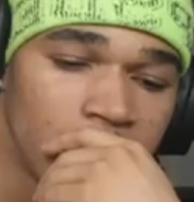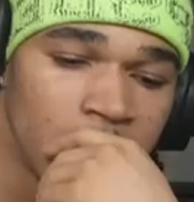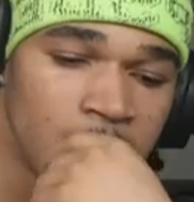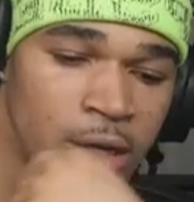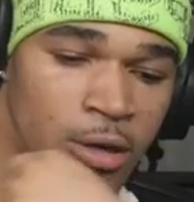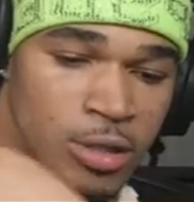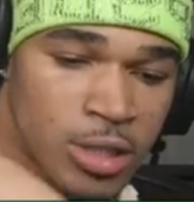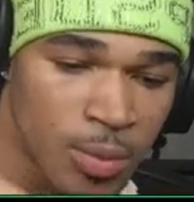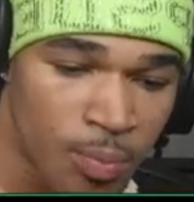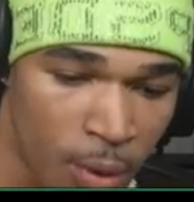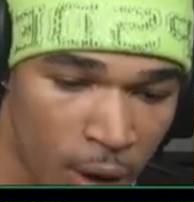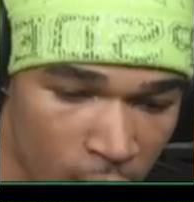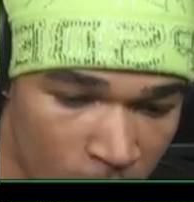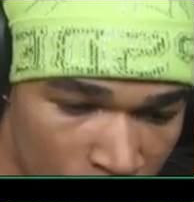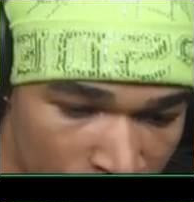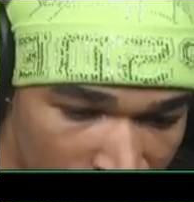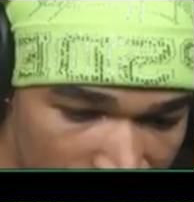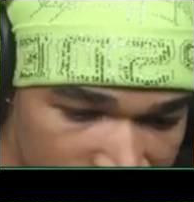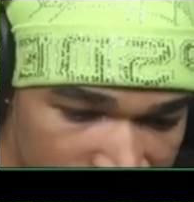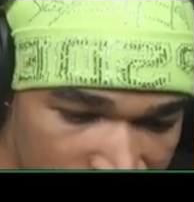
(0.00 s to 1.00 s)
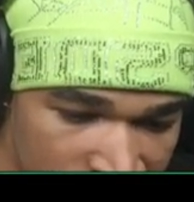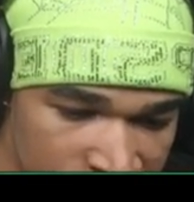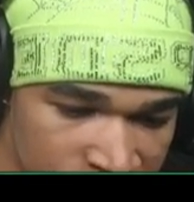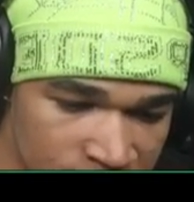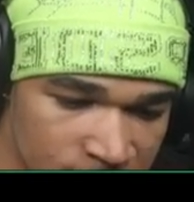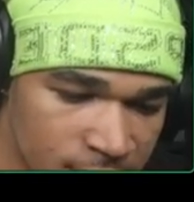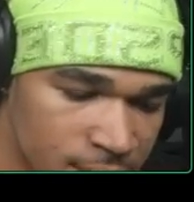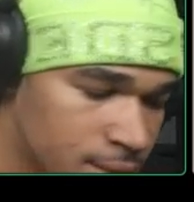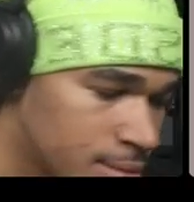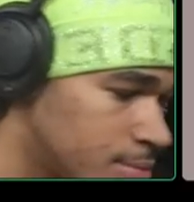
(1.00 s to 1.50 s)
There's a bug on my desk.
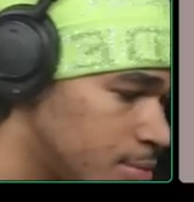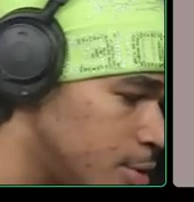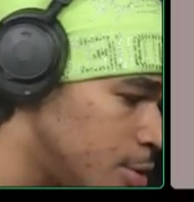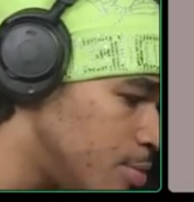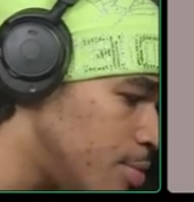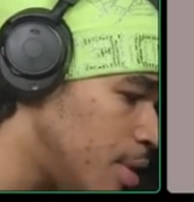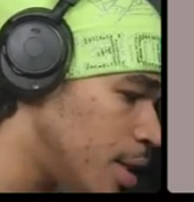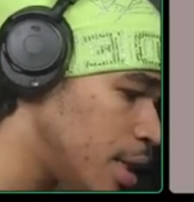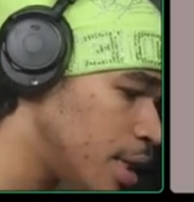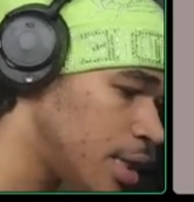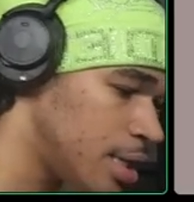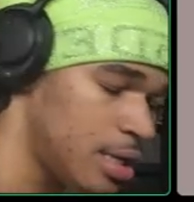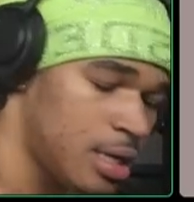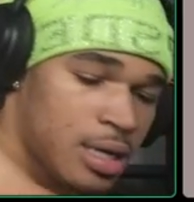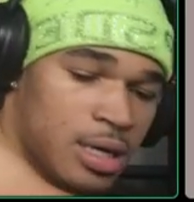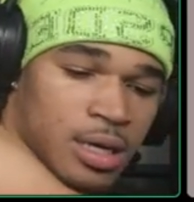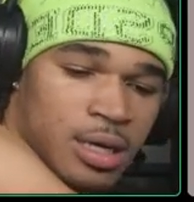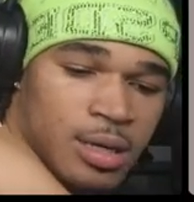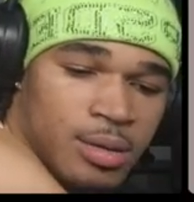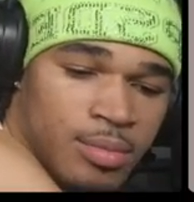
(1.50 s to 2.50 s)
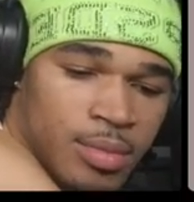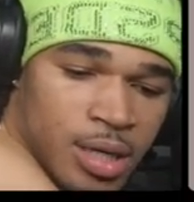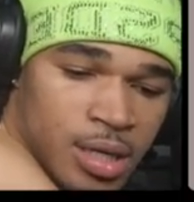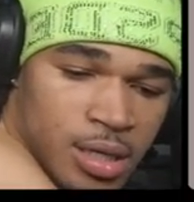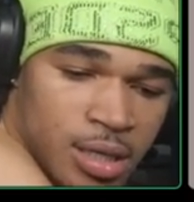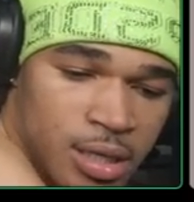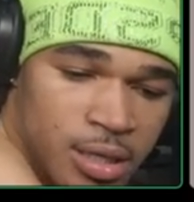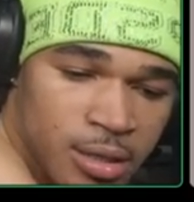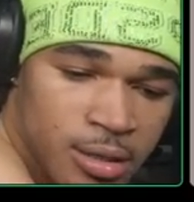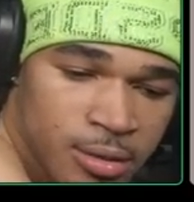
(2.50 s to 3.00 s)
Oh my God. My
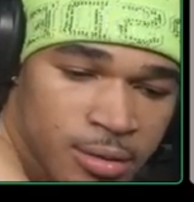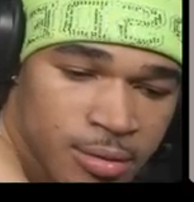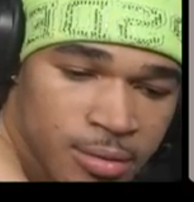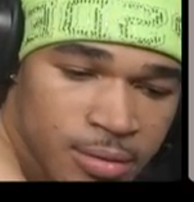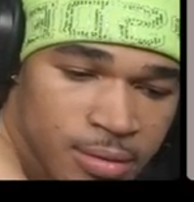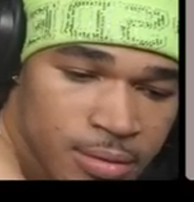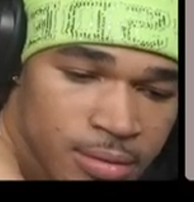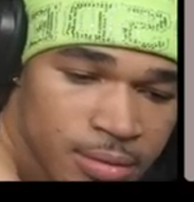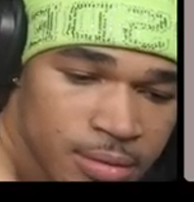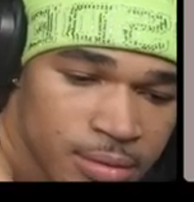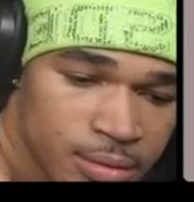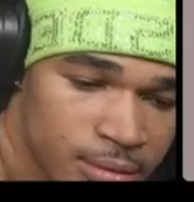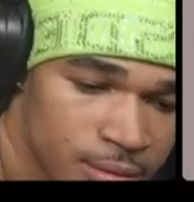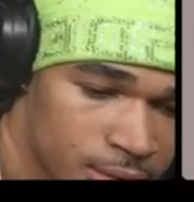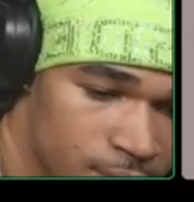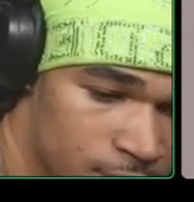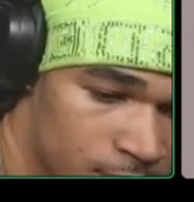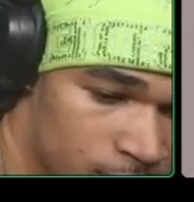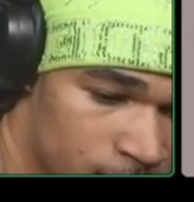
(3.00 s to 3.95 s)
nigga.